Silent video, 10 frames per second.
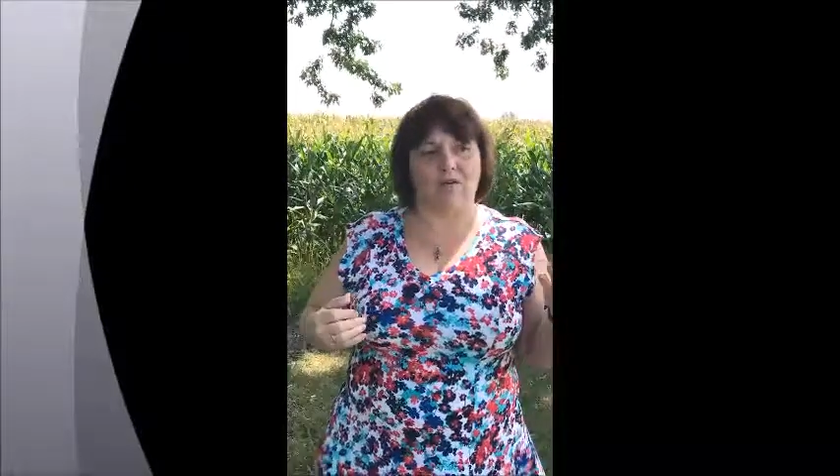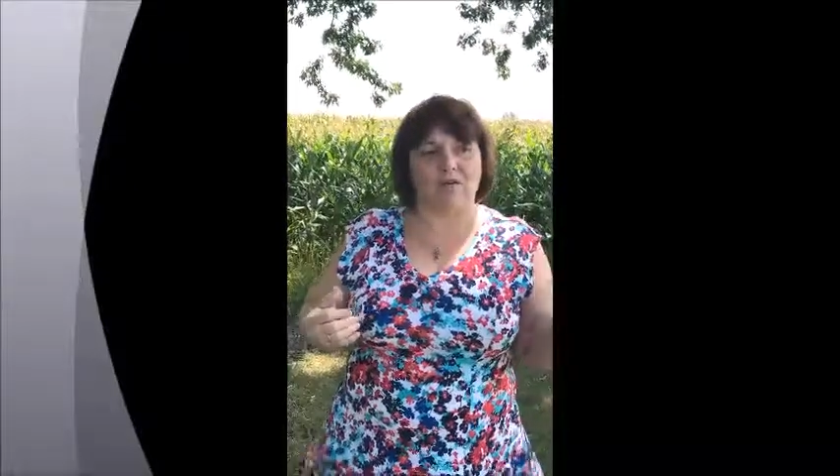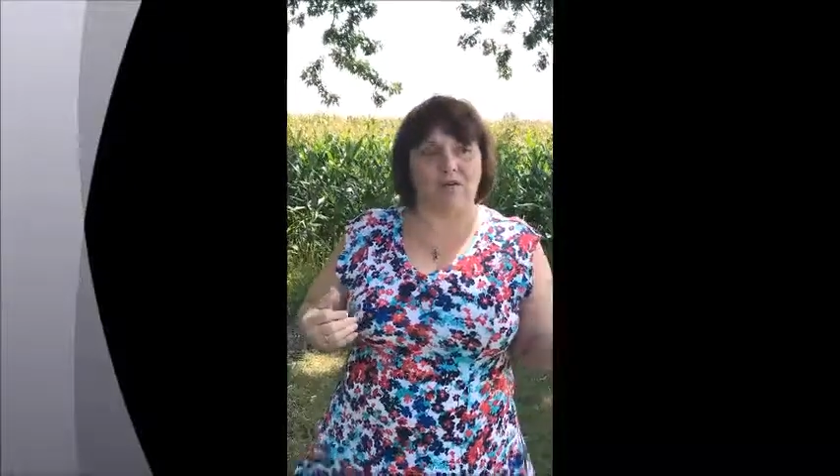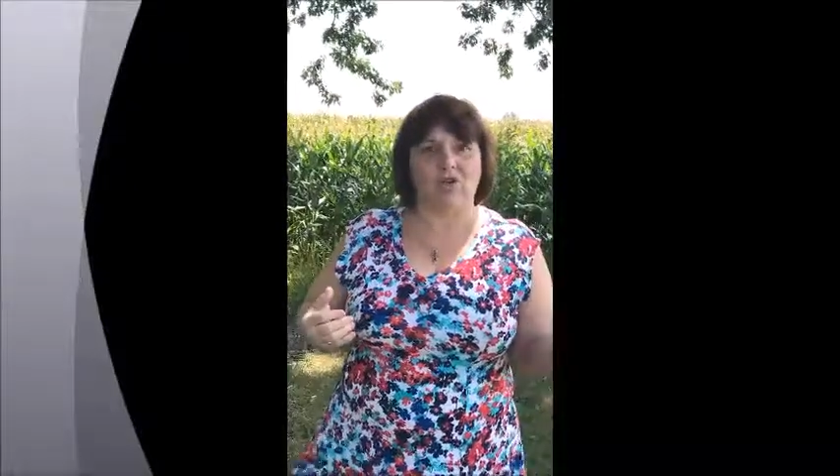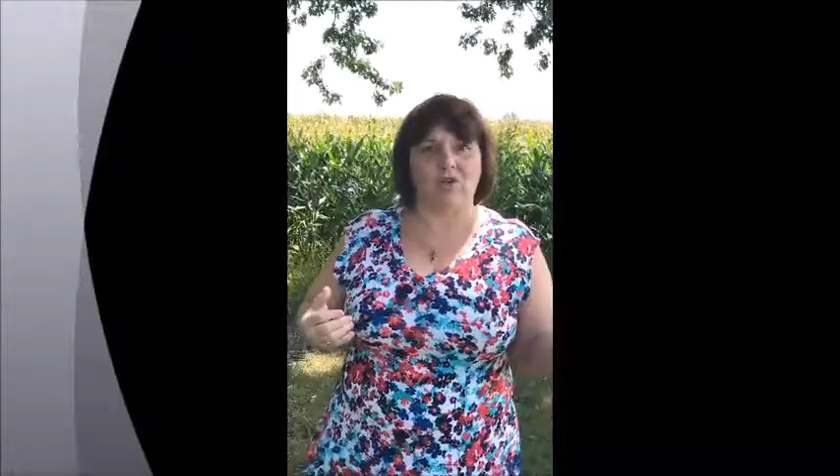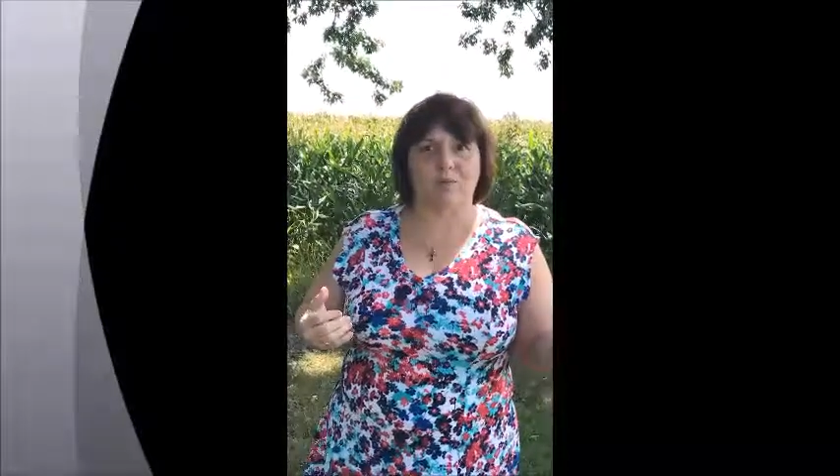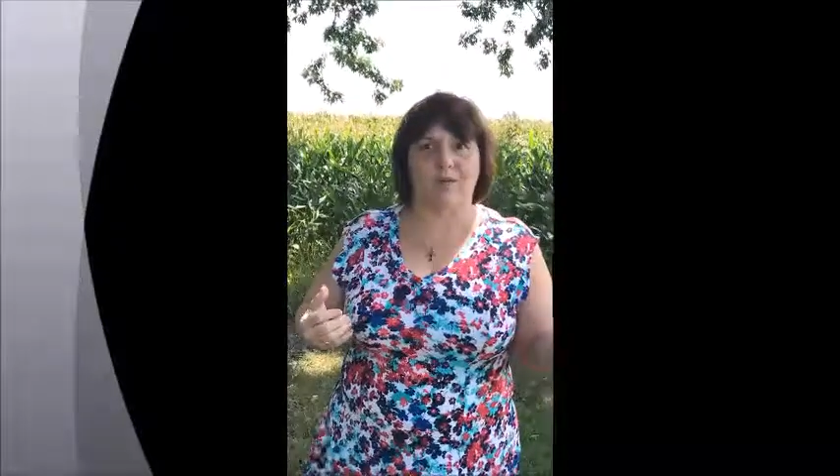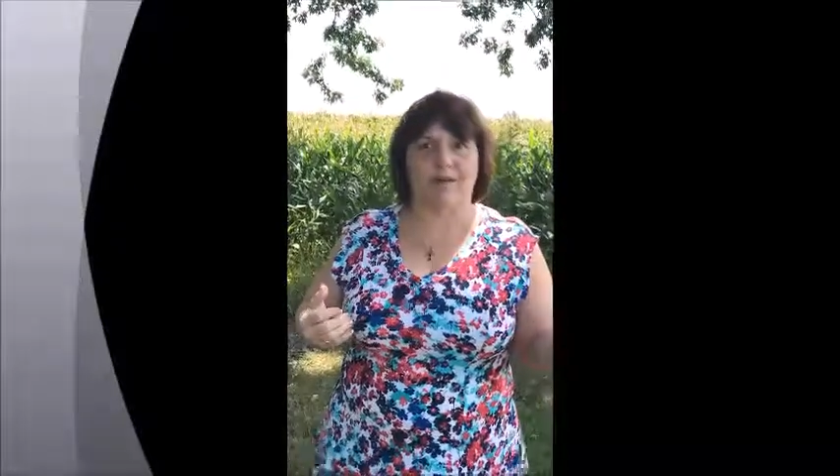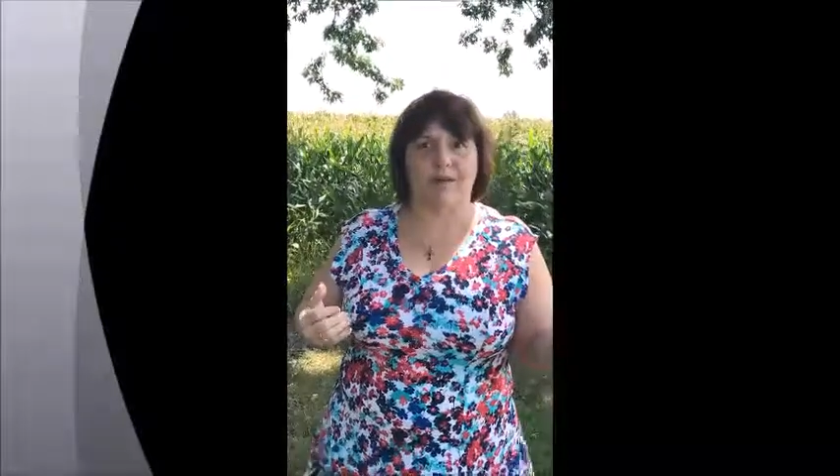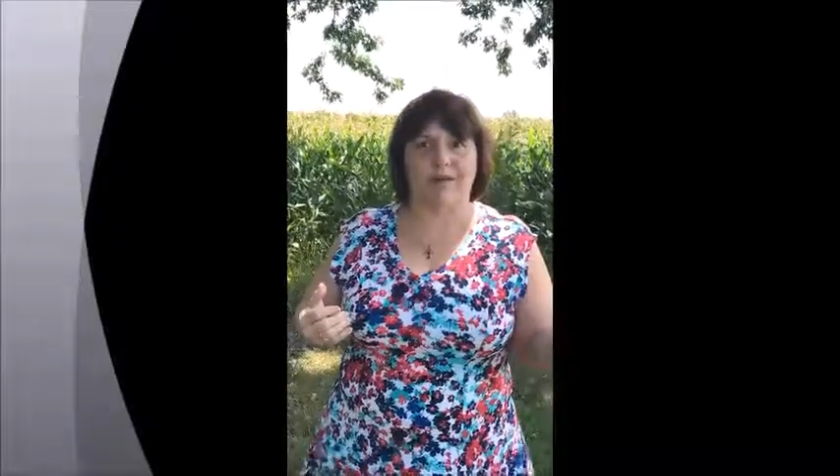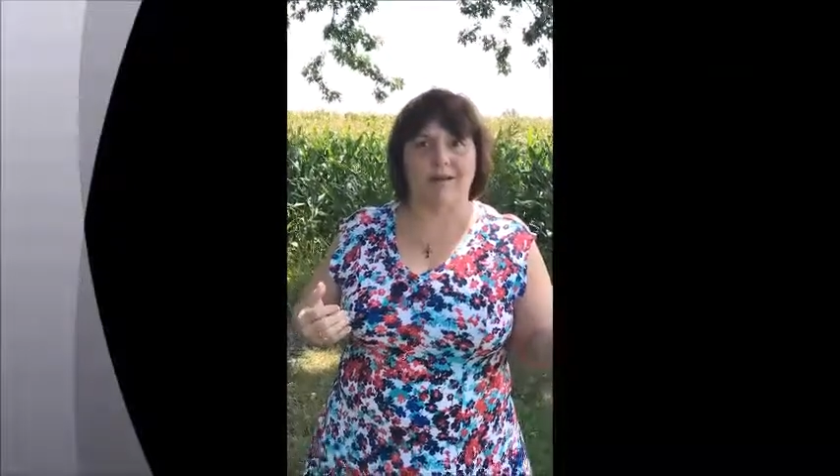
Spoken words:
have a teacher's book